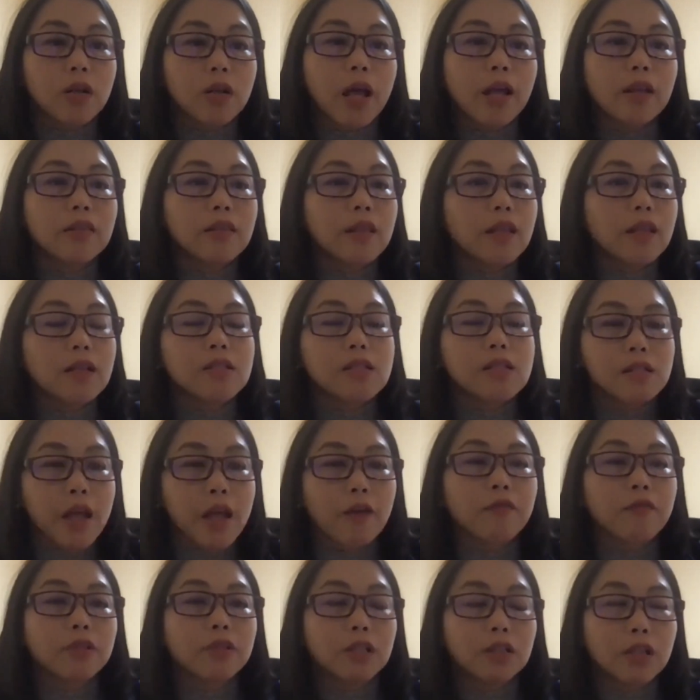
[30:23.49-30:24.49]
and that's
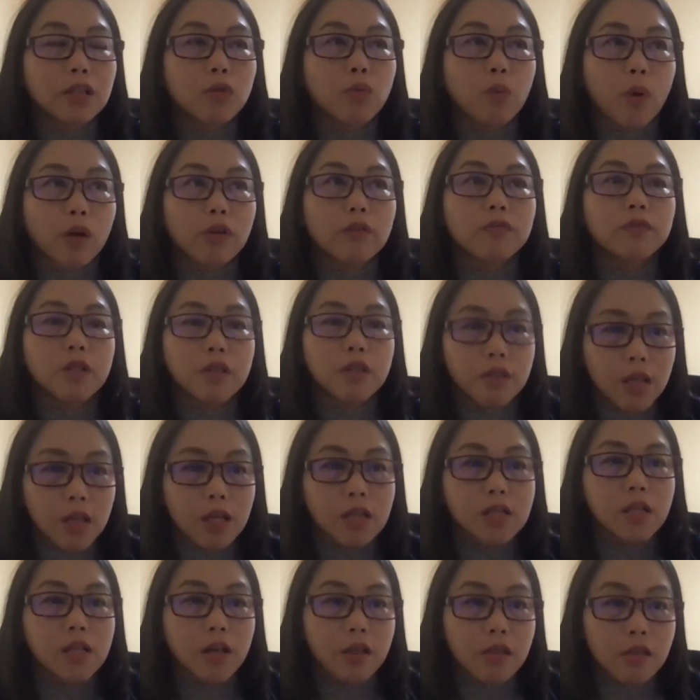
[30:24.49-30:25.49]
definitely one of the
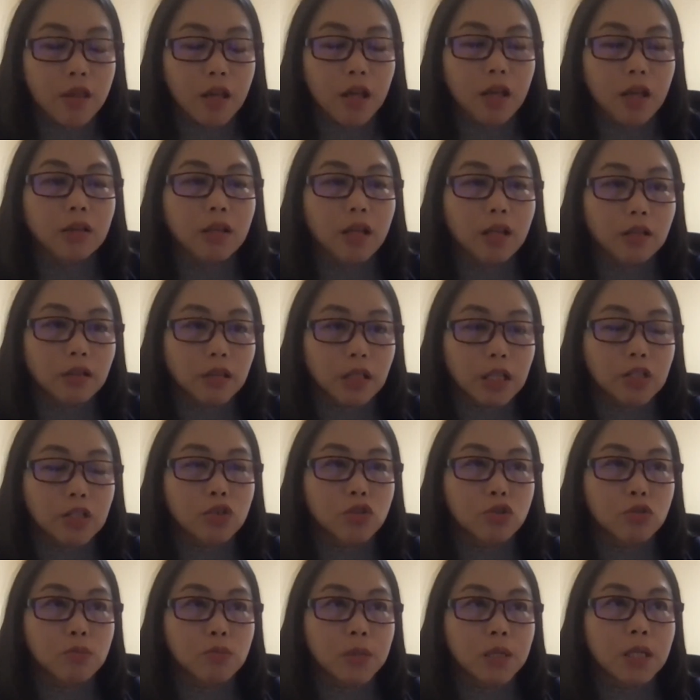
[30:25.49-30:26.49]
things I think that need
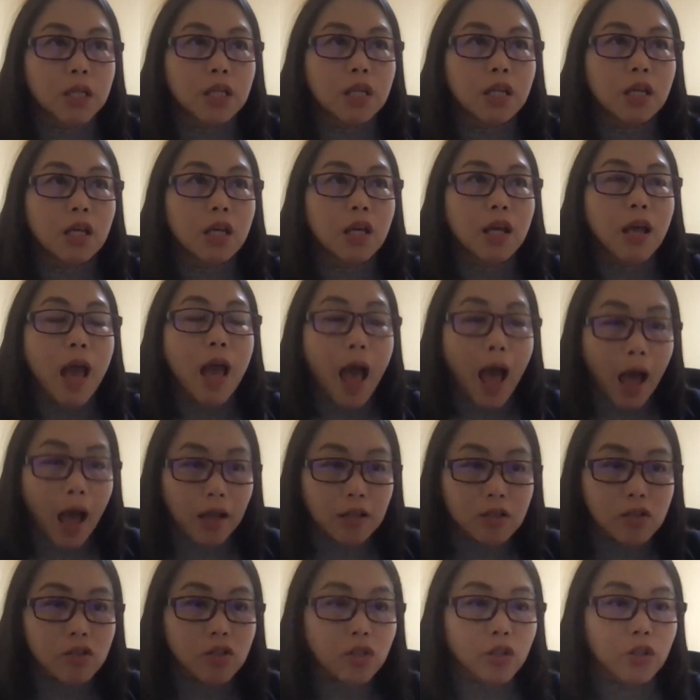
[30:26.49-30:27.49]
to be
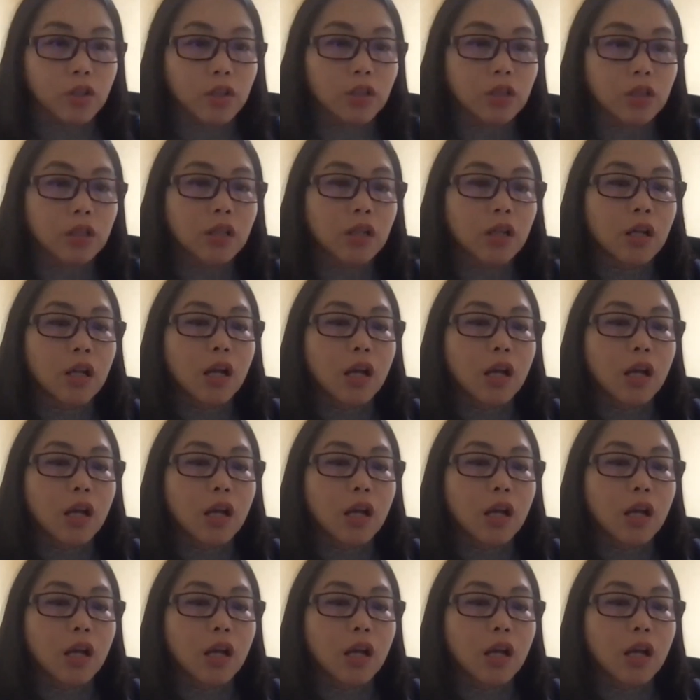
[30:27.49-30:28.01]
answered.